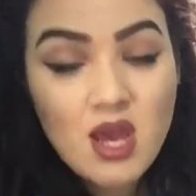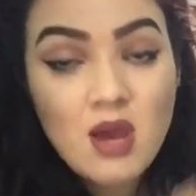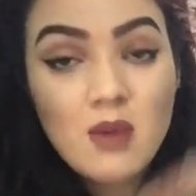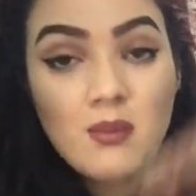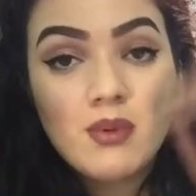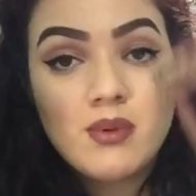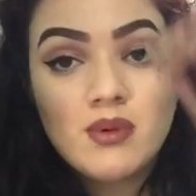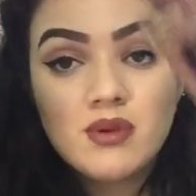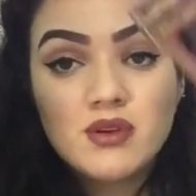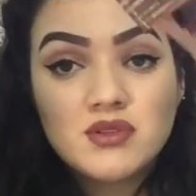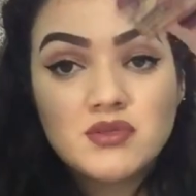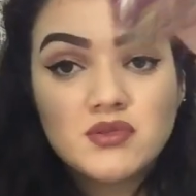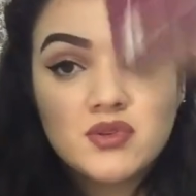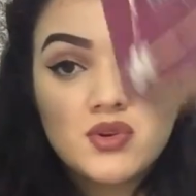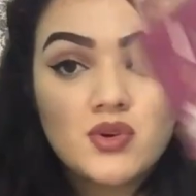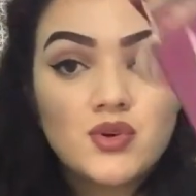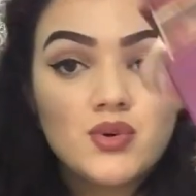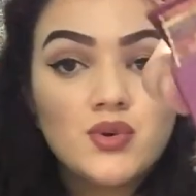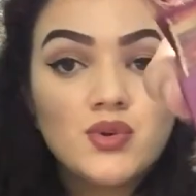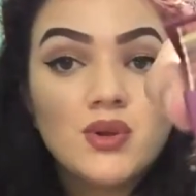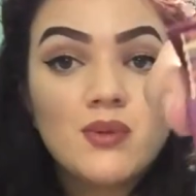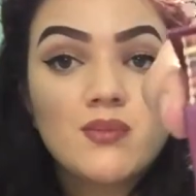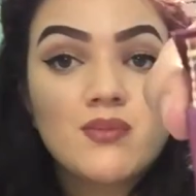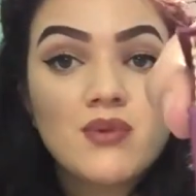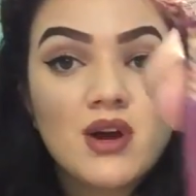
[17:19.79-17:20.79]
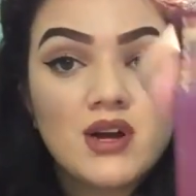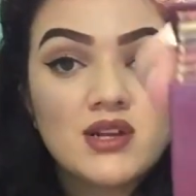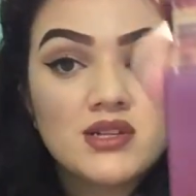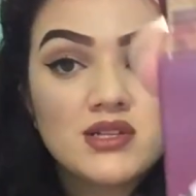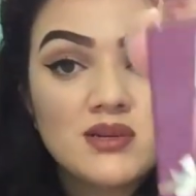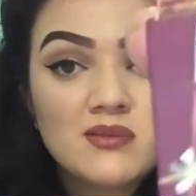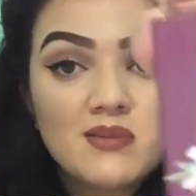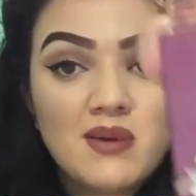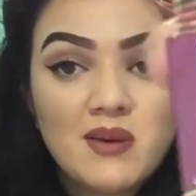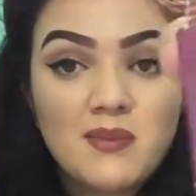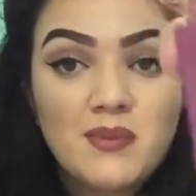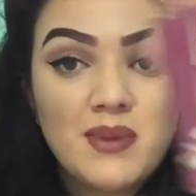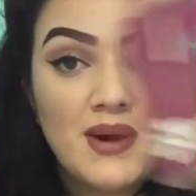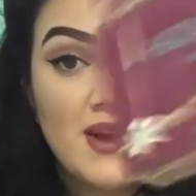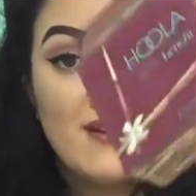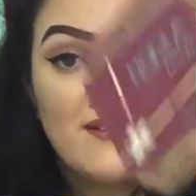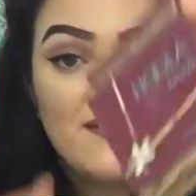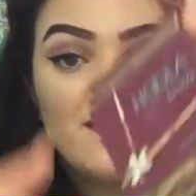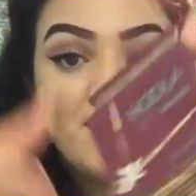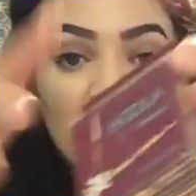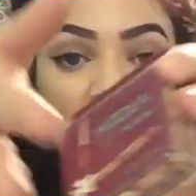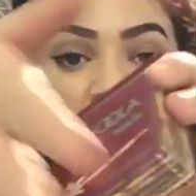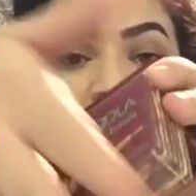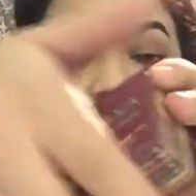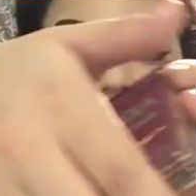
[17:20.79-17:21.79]
But it's the Hoola Bronzer by
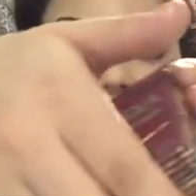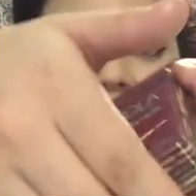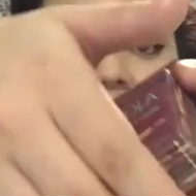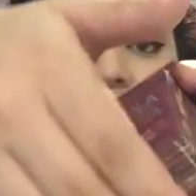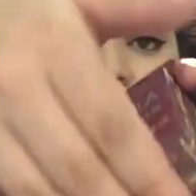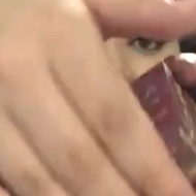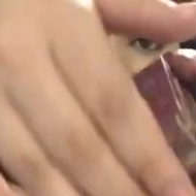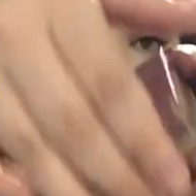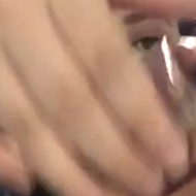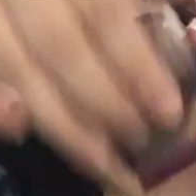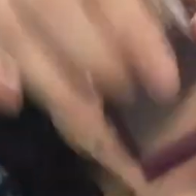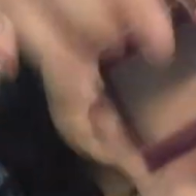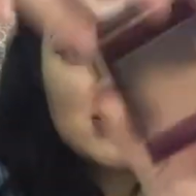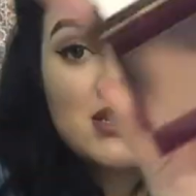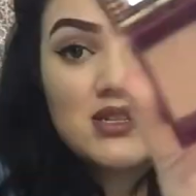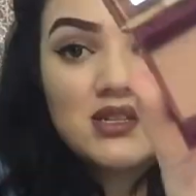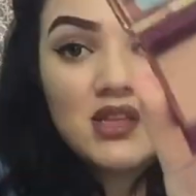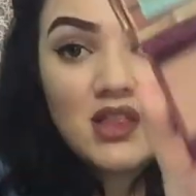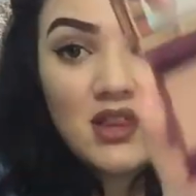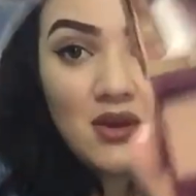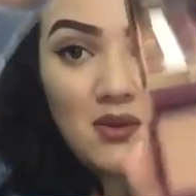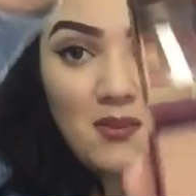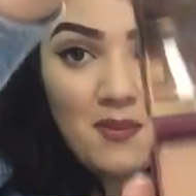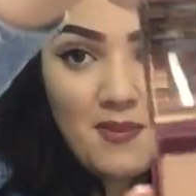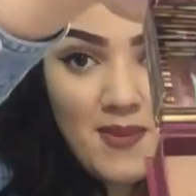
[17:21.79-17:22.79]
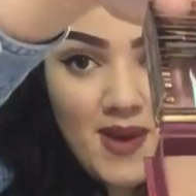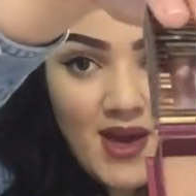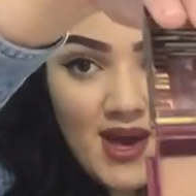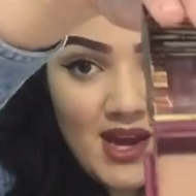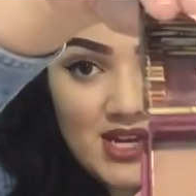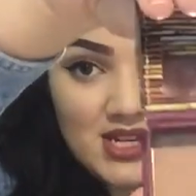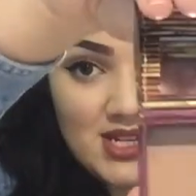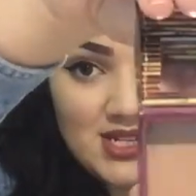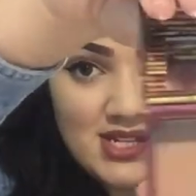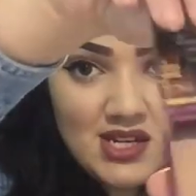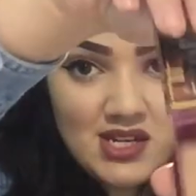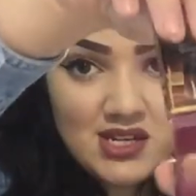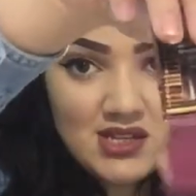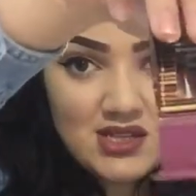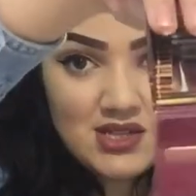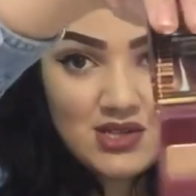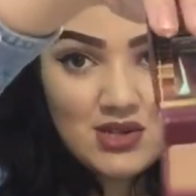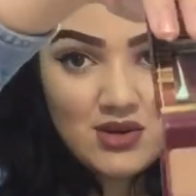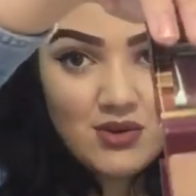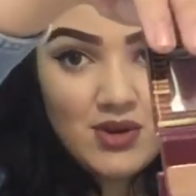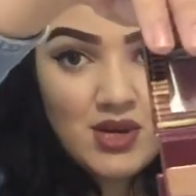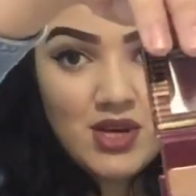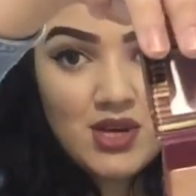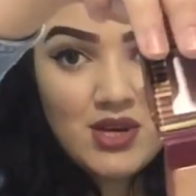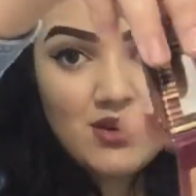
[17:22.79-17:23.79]
Benefit, and it comes in this little packaging. It's
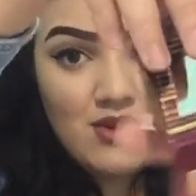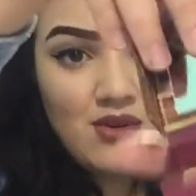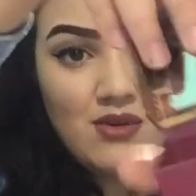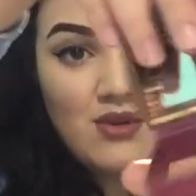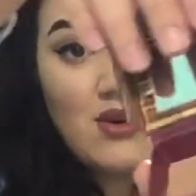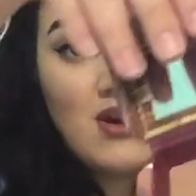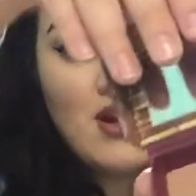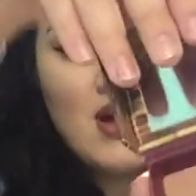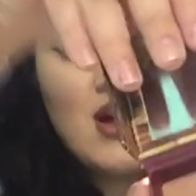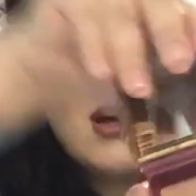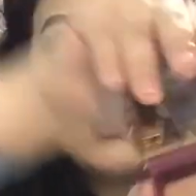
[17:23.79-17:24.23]
so cute.